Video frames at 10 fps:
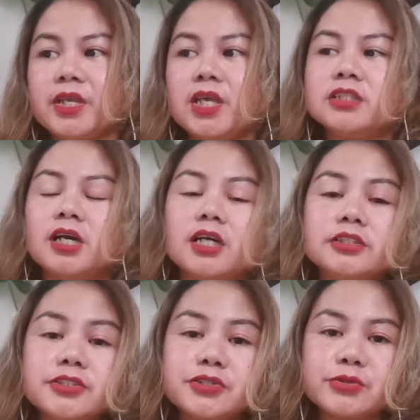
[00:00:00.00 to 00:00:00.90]
The other
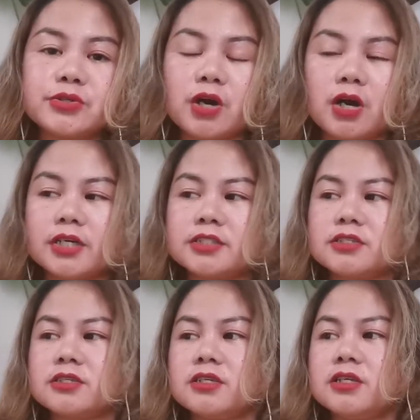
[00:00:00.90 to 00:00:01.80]
two gods,
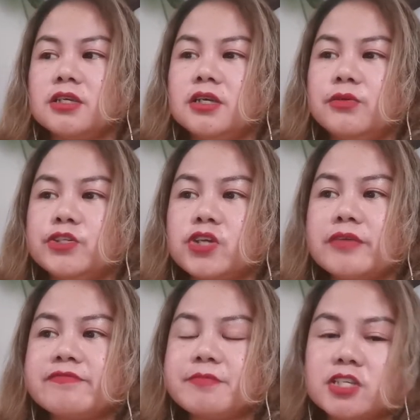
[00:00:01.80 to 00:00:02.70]
which
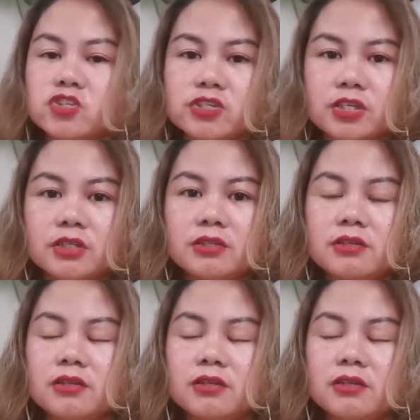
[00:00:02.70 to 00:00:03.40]
I've mentioned,